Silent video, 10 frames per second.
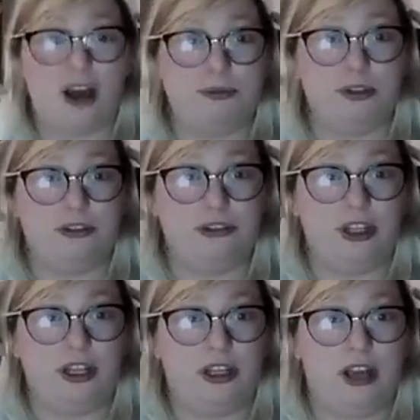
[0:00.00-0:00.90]
you
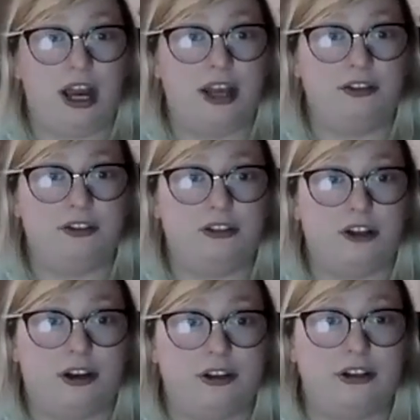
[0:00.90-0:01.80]
see
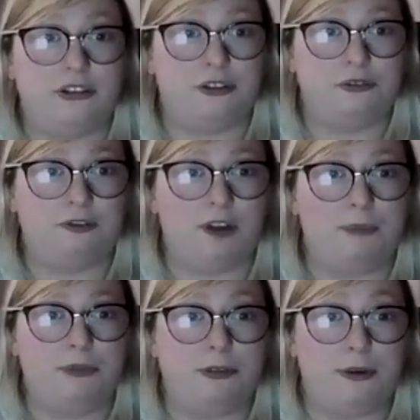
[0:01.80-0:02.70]
darkness
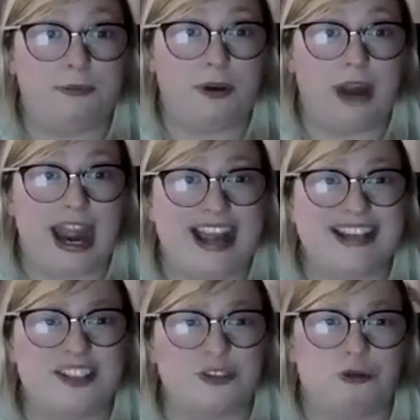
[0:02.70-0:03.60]
erupts from her
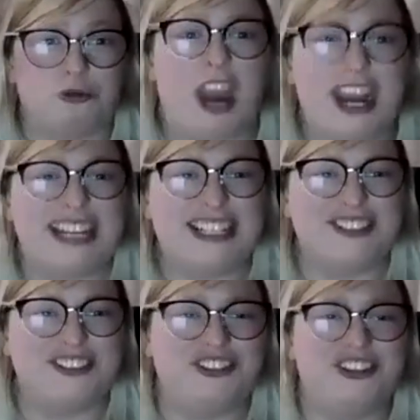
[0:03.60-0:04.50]
hands as red
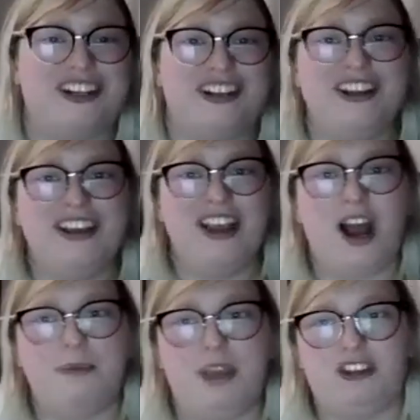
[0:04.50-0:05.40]
energy
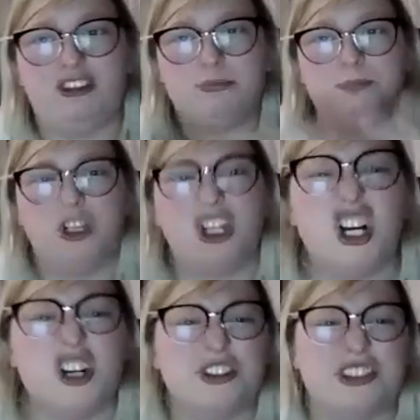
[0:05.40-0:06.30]

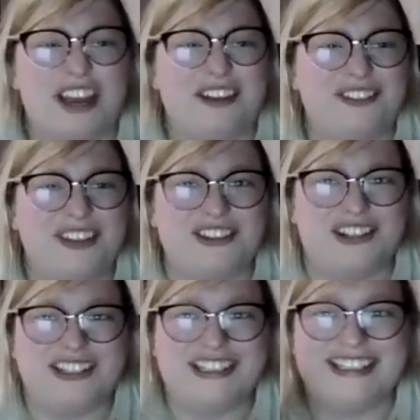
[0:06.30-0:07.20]
explodes out of the
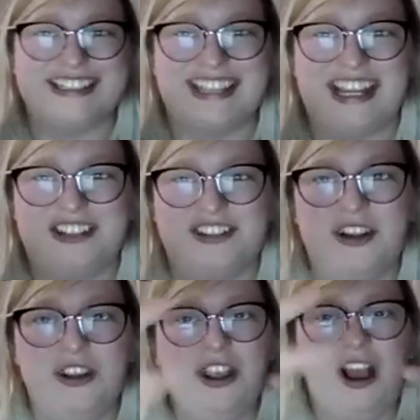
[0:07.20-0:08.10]
darkness, and
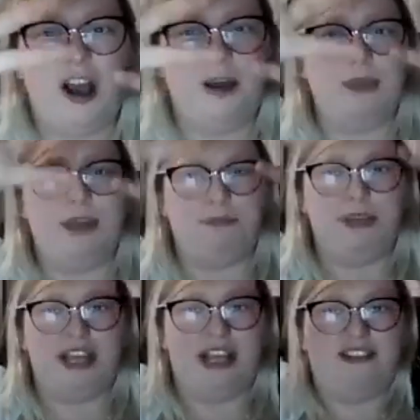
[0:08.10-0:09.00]
it
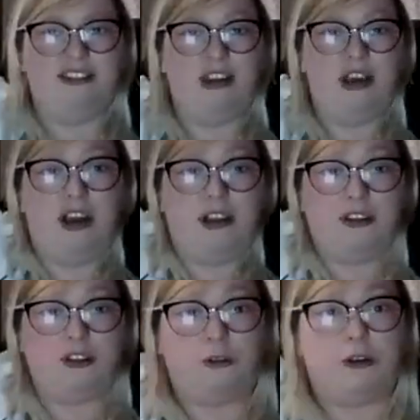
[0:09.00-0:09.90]
begins to
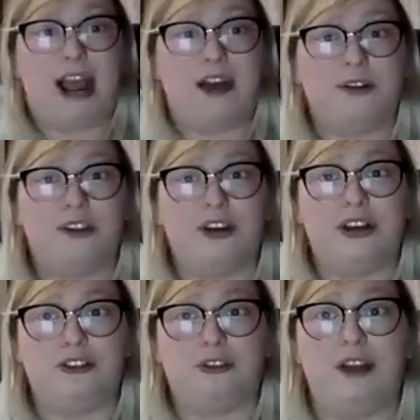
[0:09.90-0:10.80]
surround
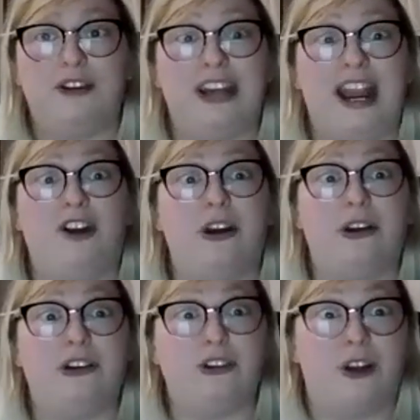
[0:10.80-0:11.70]
the surrounding
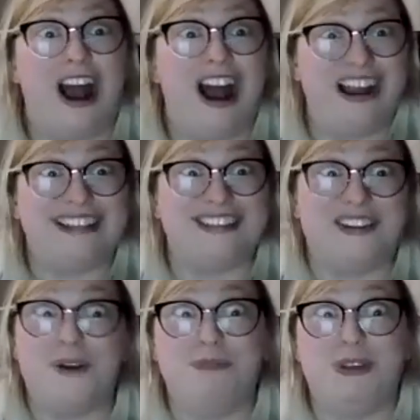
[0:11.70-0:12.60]
area as her eyes
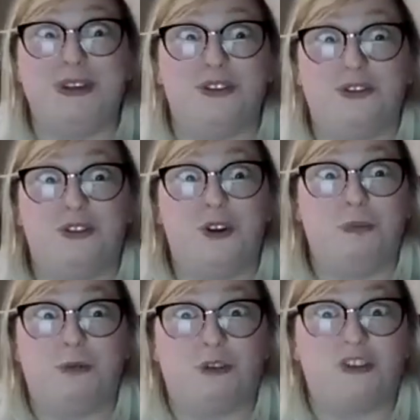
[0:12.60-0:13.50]
go beautiful,
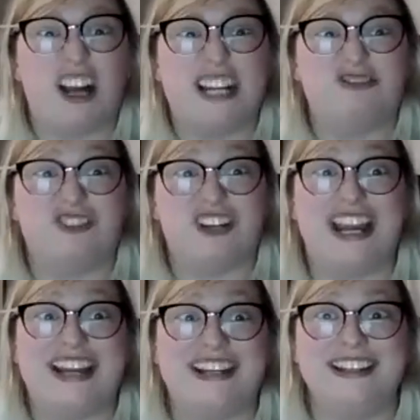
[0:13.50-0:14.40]
bright
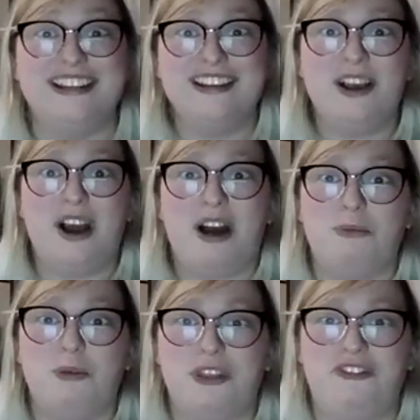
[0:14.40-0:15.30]
red with